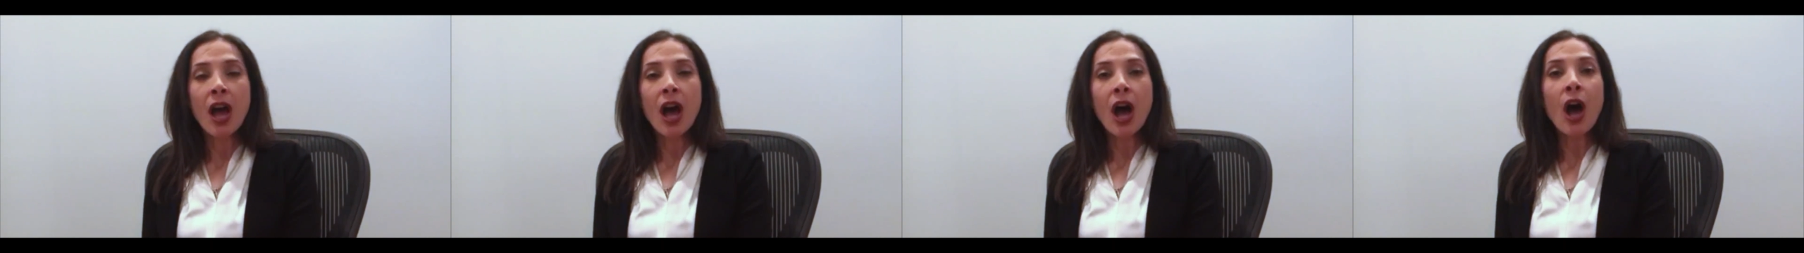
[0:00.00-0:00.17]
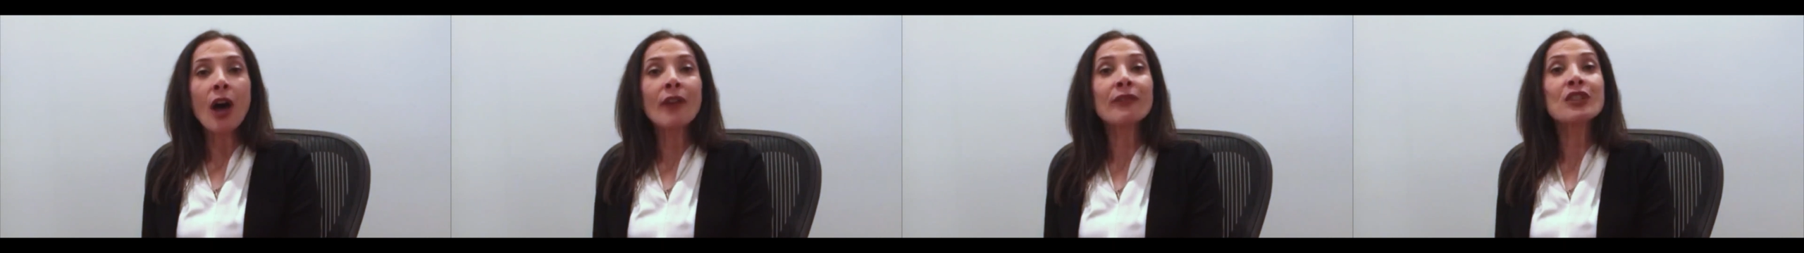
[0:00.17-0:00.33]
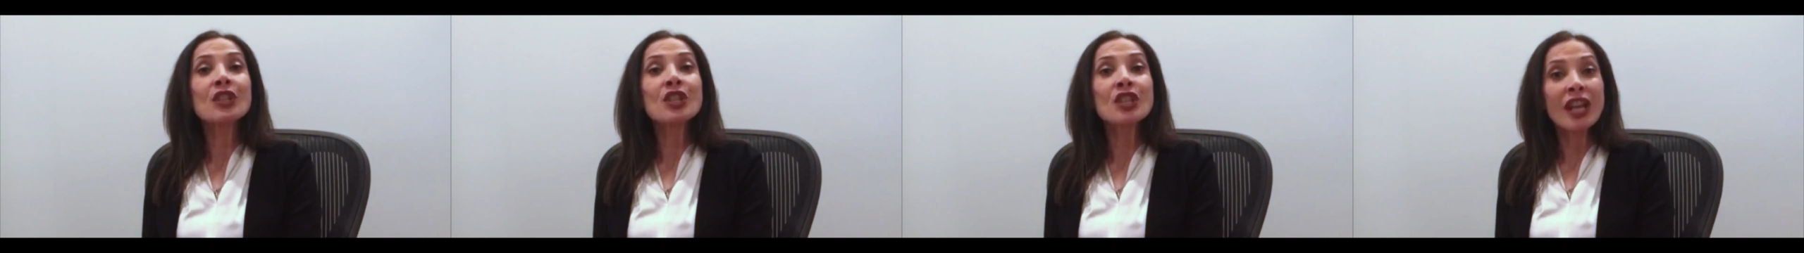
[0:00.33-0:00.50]

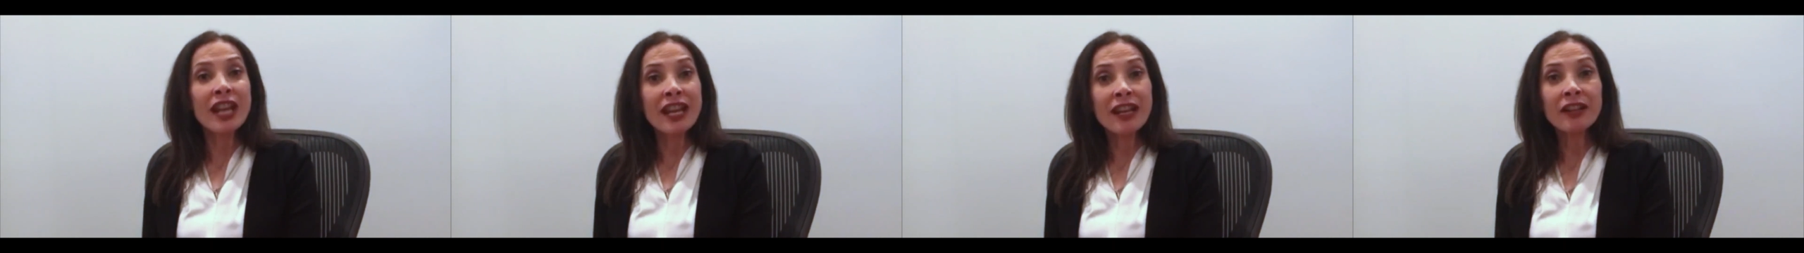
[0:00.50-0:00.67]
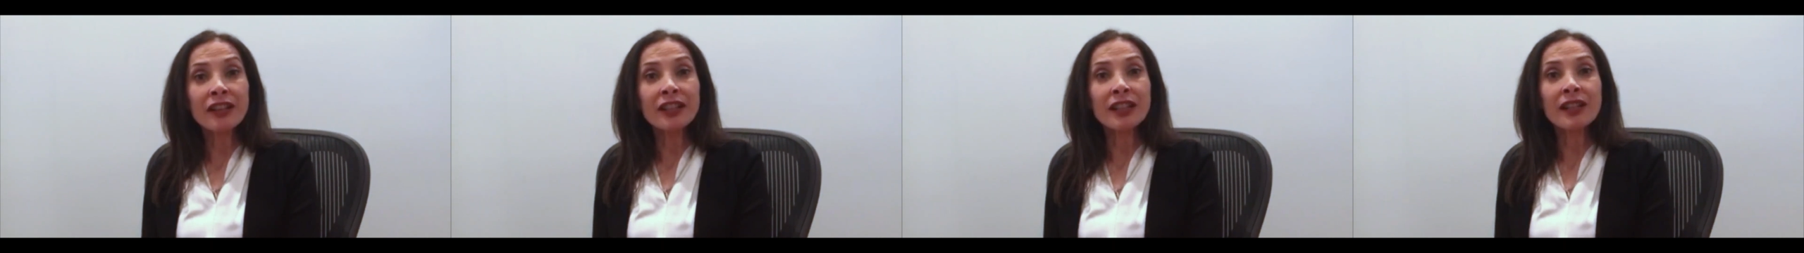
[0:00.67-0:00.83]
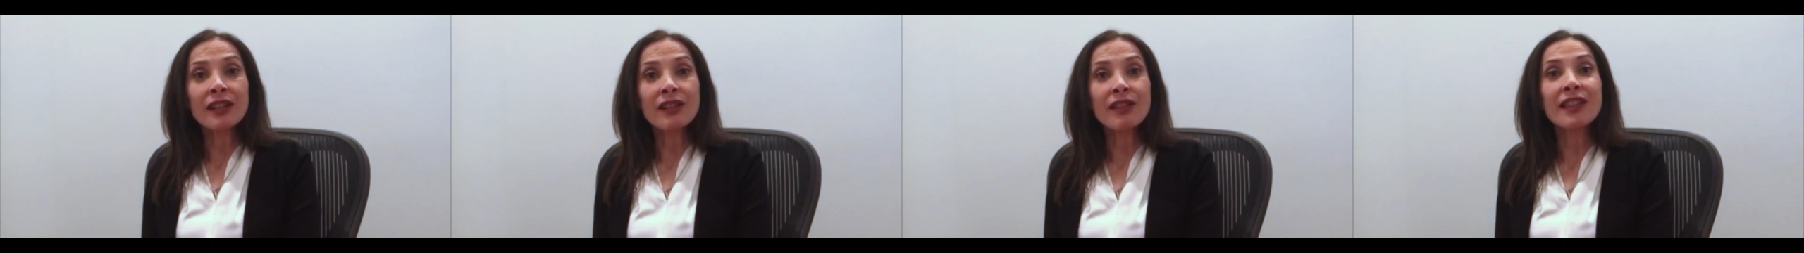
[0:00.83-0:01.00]
of
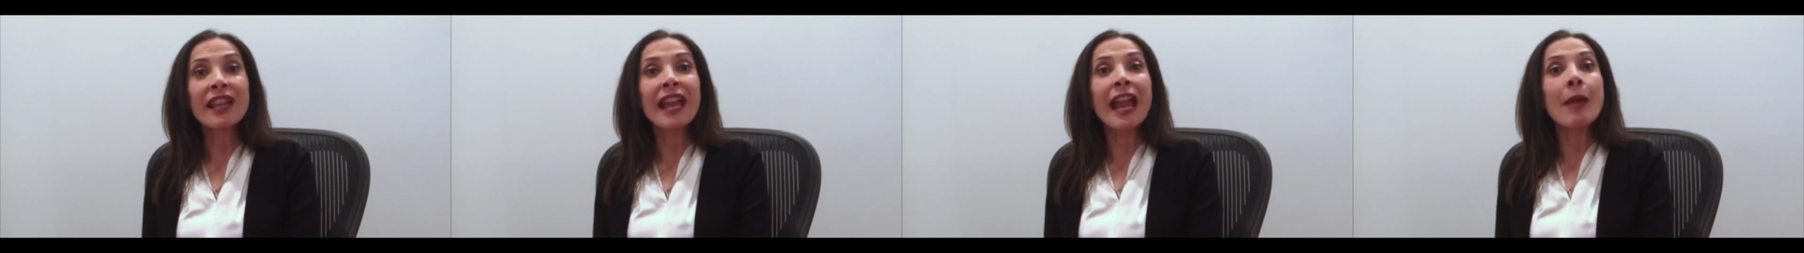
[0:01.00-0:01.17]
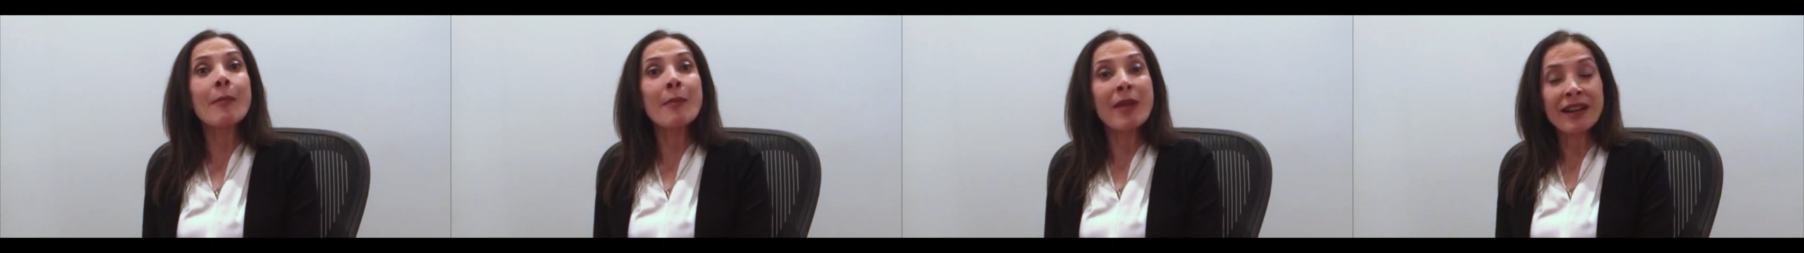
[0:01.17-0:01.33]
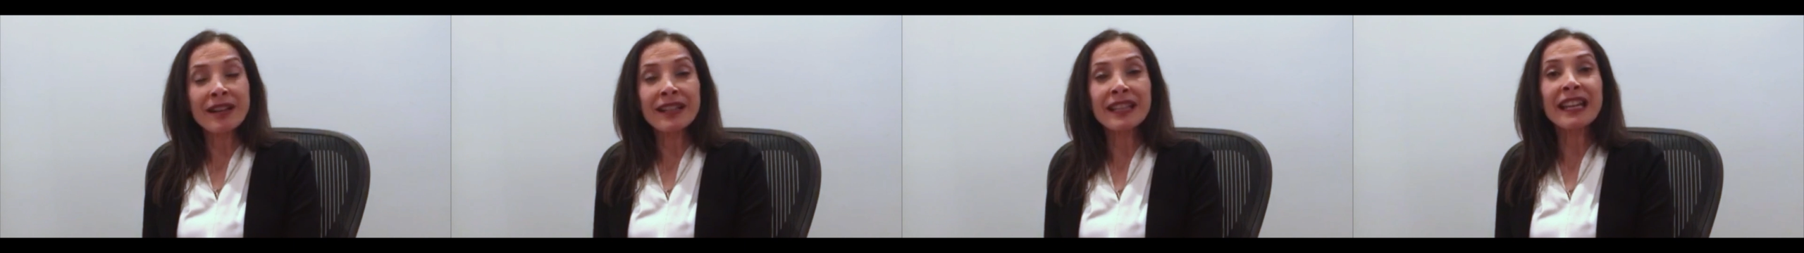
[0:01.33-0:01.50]
chairing the
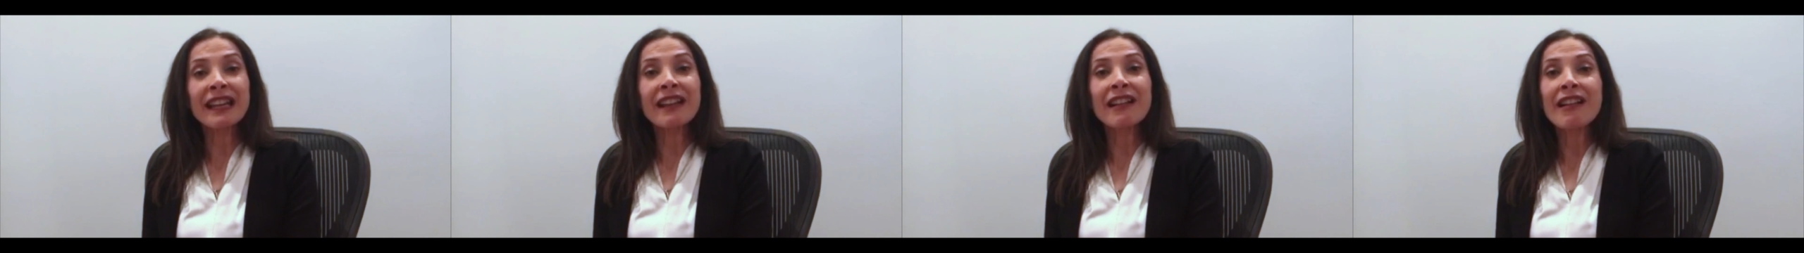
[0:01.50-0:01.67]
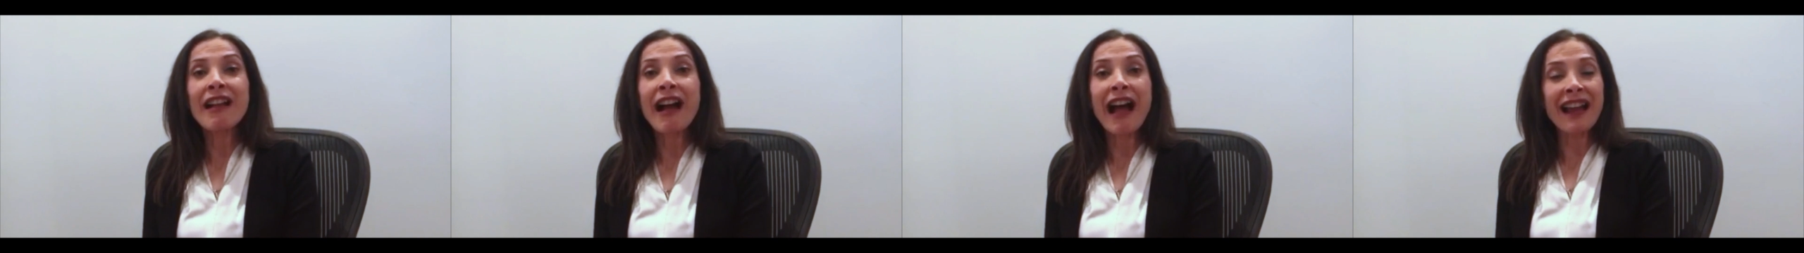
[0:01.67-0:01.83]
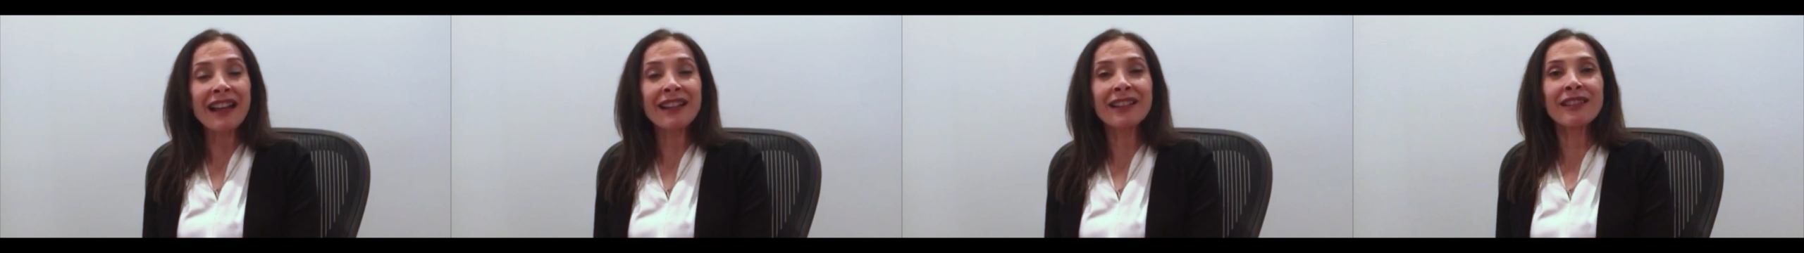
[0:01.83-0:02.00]
American
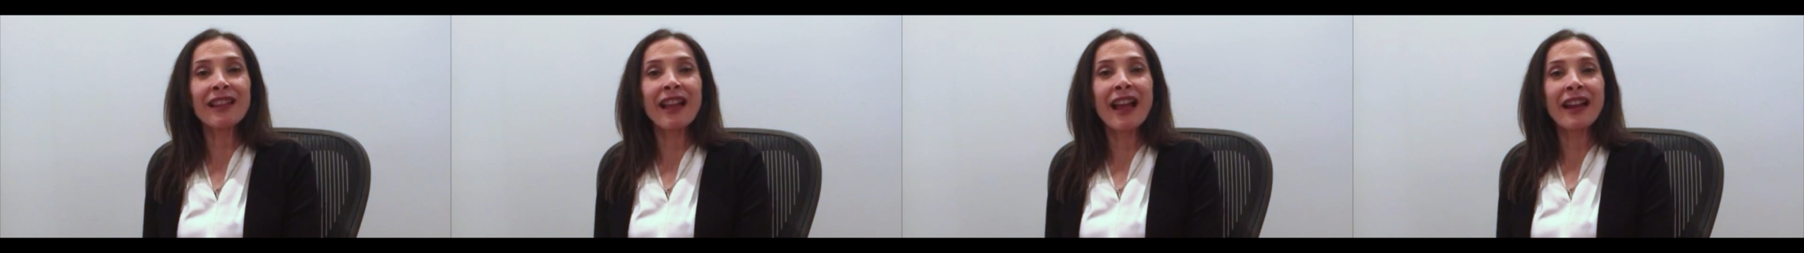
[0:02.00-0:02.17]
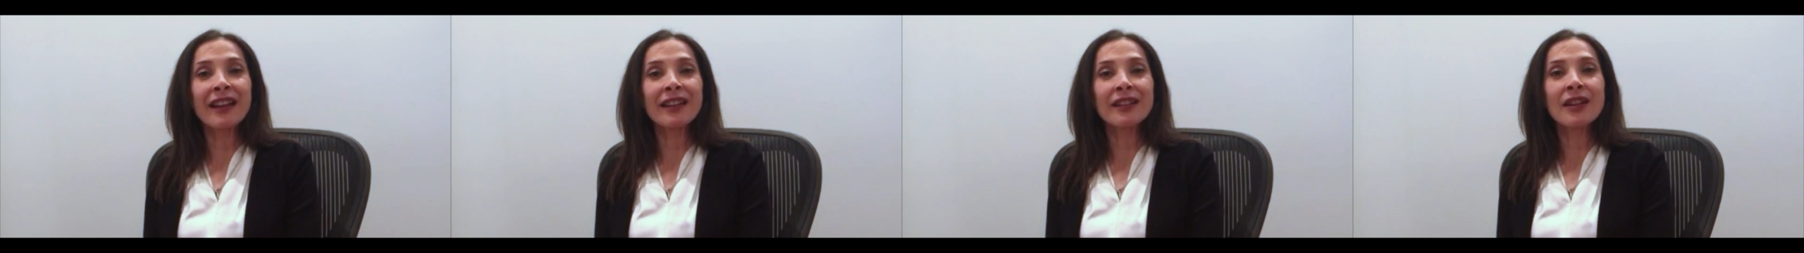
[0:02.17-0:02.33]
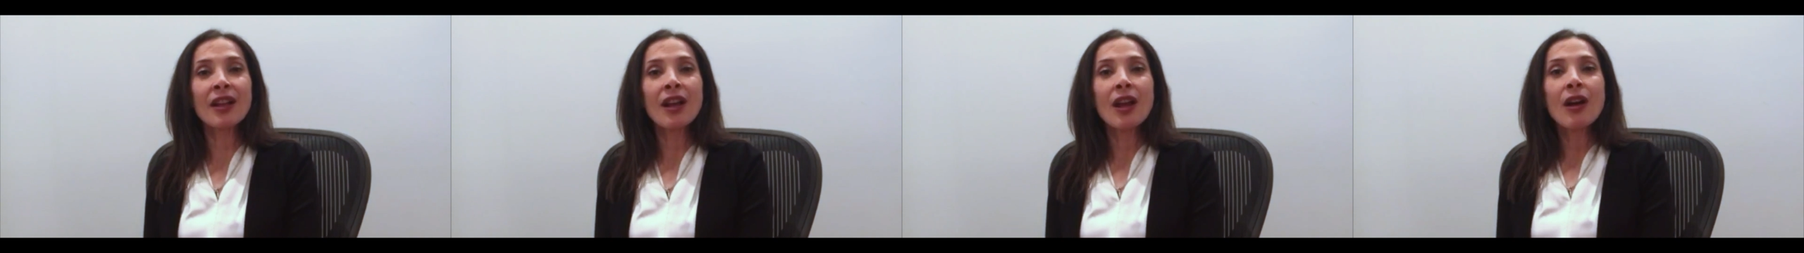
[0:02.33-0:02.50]

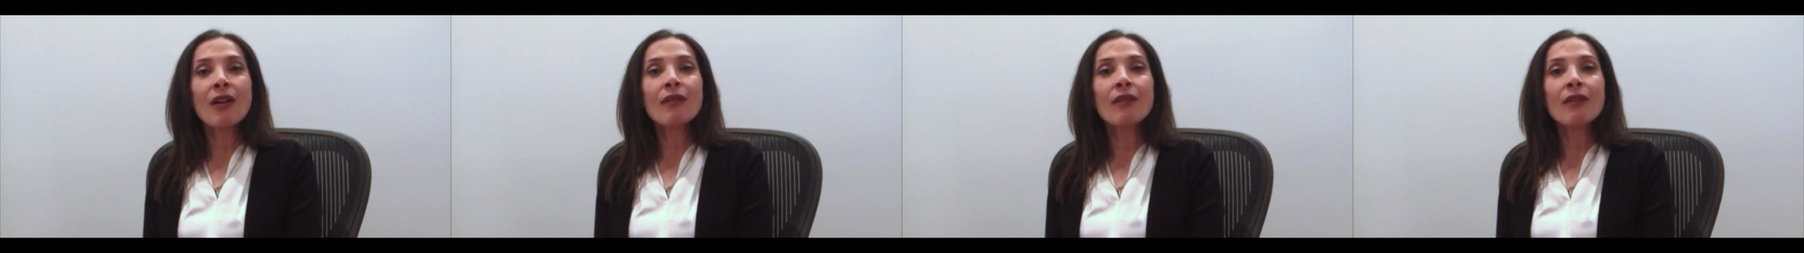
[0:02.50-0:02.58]
Guideline